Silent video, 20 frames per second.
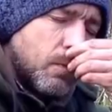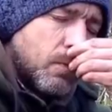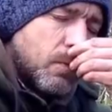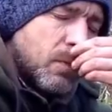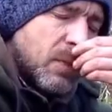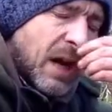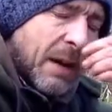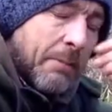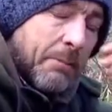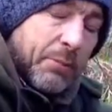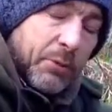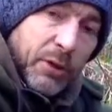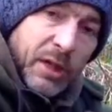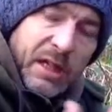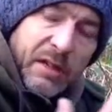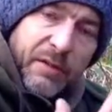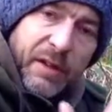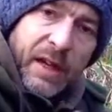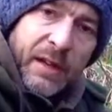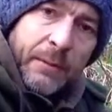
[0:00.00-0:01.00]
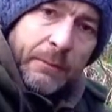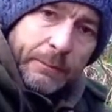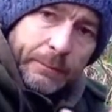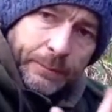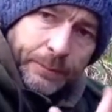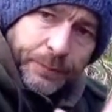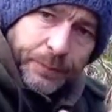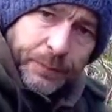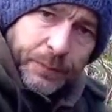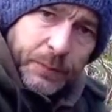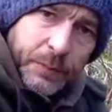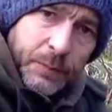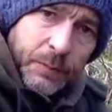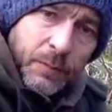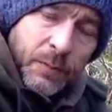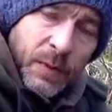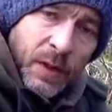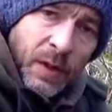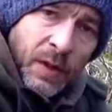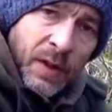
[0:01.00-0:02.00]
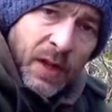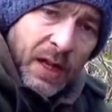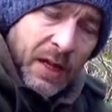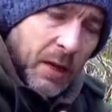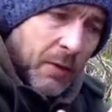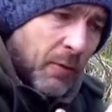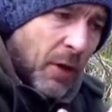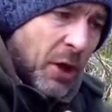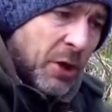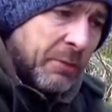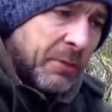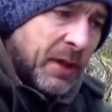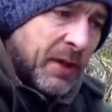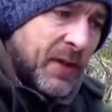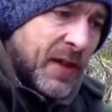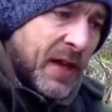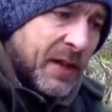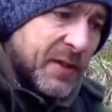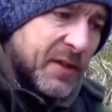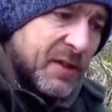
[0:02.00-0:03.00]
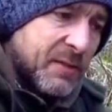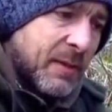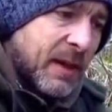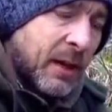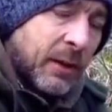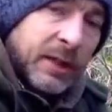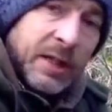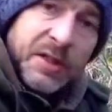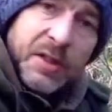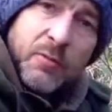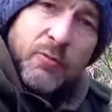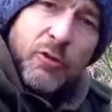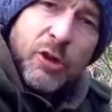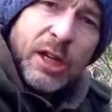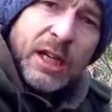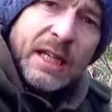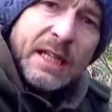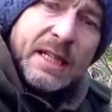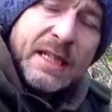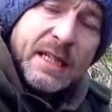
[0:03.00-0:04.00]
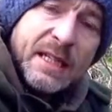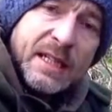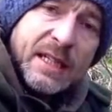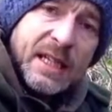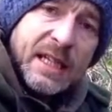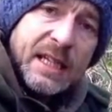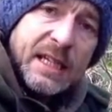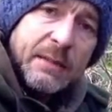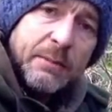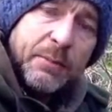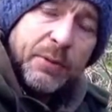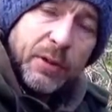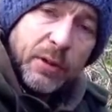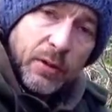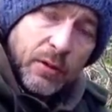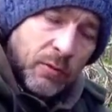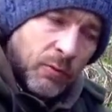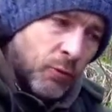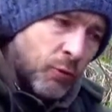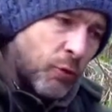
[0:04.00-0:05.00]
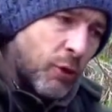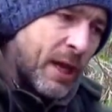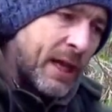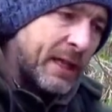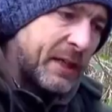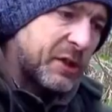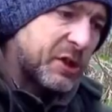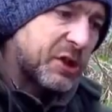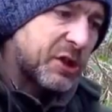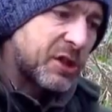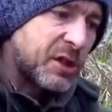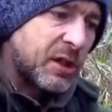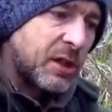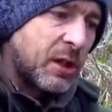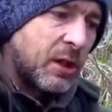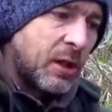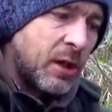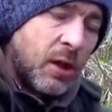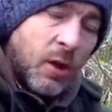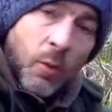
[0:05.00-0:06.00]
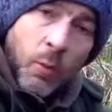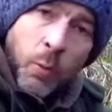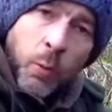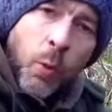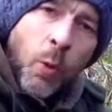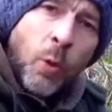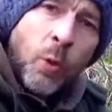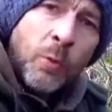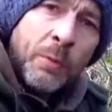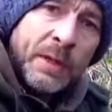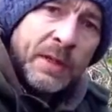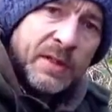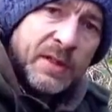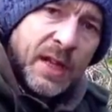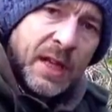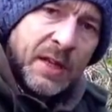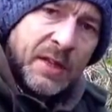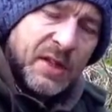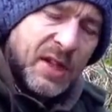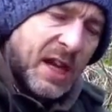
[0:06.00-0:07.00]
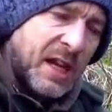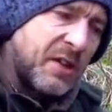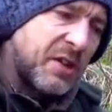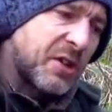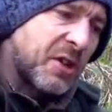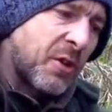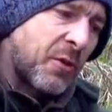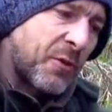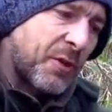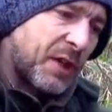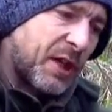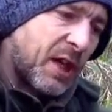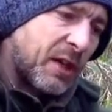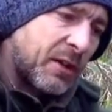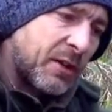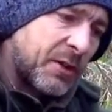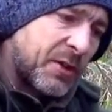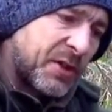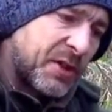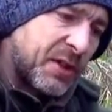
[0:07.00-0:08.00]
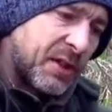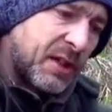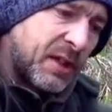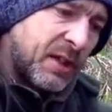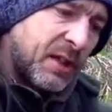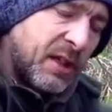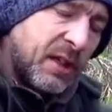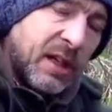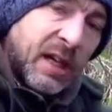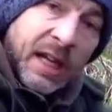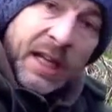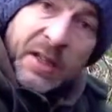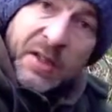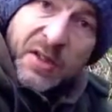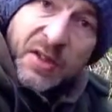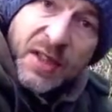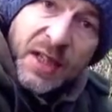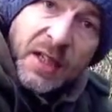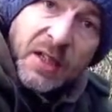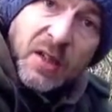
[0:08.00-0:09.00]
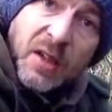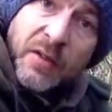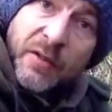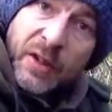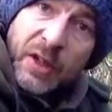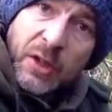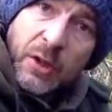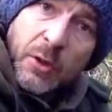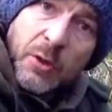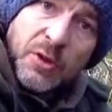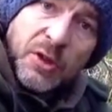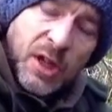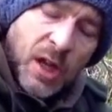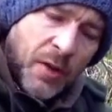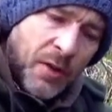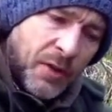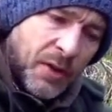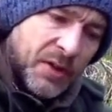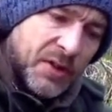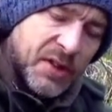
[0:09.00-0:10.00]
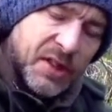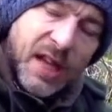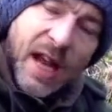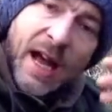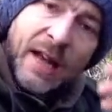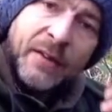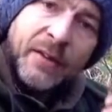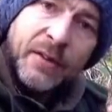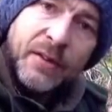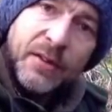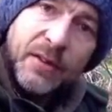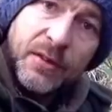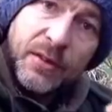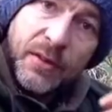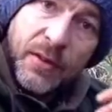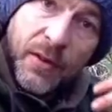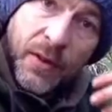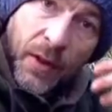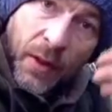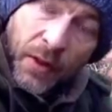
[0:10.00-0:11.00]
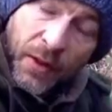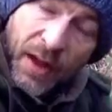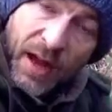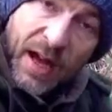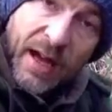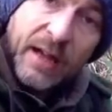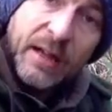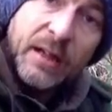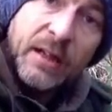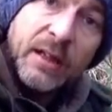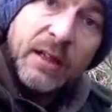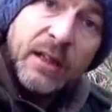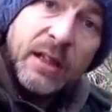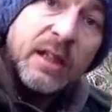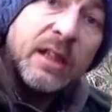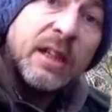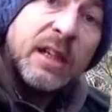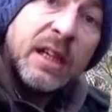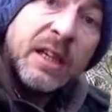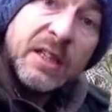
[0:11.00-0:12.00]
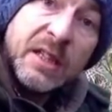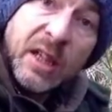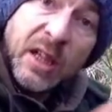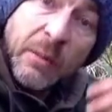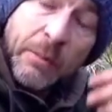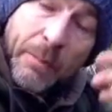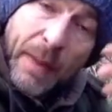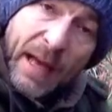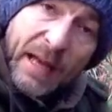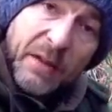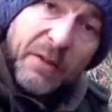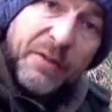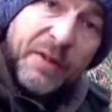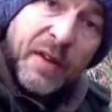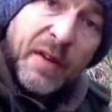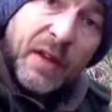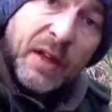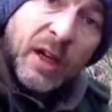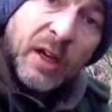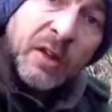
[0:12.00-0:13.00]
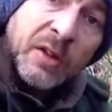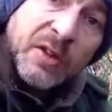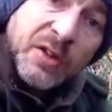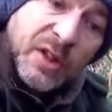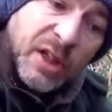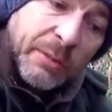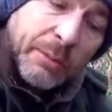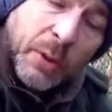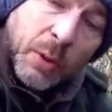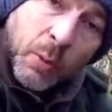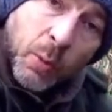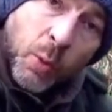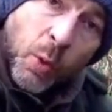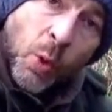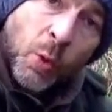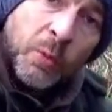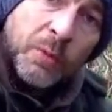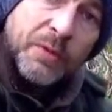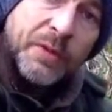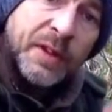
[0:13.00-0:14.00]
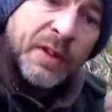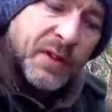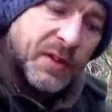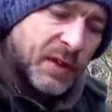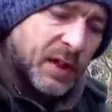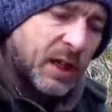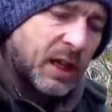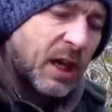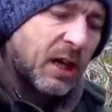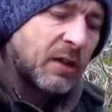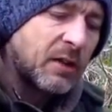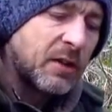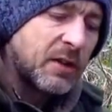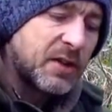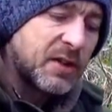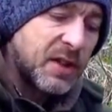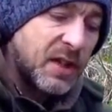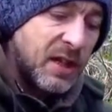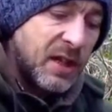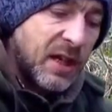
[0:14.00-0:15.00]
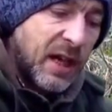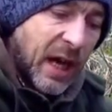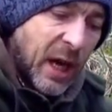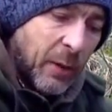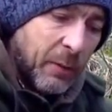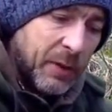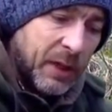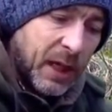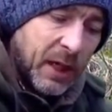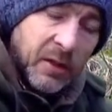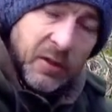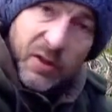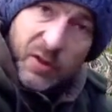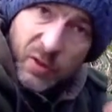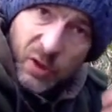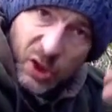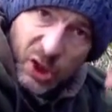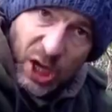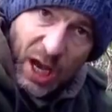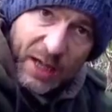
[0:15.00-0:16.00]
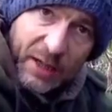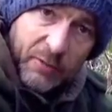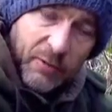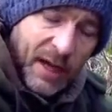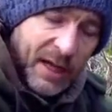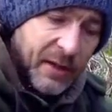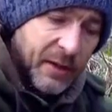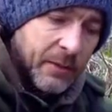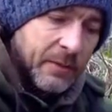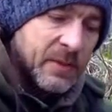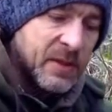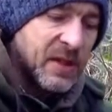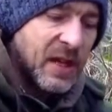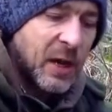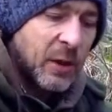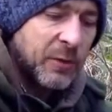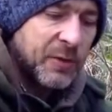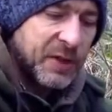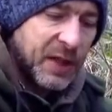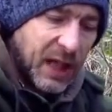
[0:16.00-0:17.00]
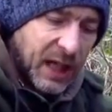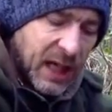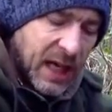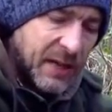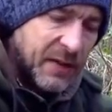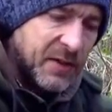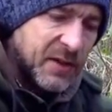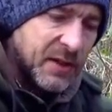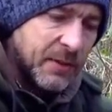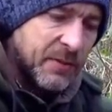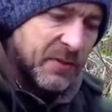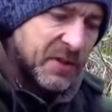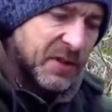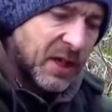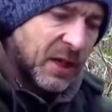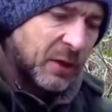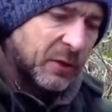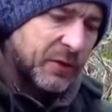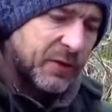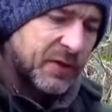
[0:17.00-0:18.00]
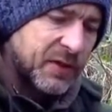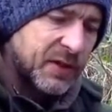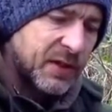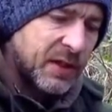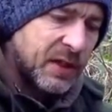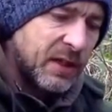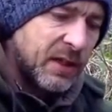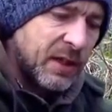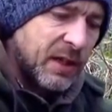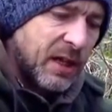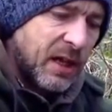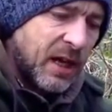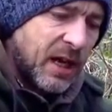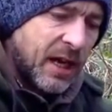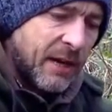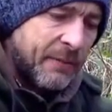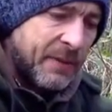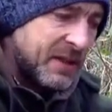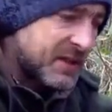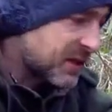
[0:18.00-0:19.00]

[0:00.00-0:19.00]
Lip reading: and breathe in that aroma and that smell, and it's a really deep, rich, warming sensation on the lungs, and instinctively you should understand that that is going to benefit the lungs. It's going to put warmth into the lungs, help the lungs generate themselves, cleanse themselves. Let's